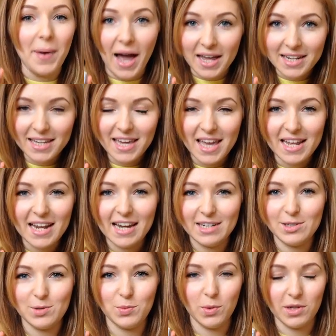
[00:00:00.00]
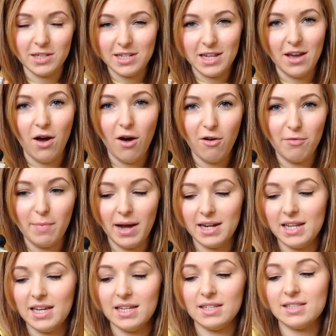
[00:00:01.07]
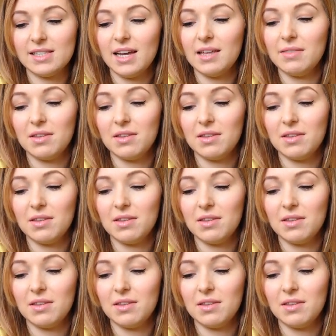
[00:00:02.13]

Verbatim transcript: panicking. I just wanted it off my nails.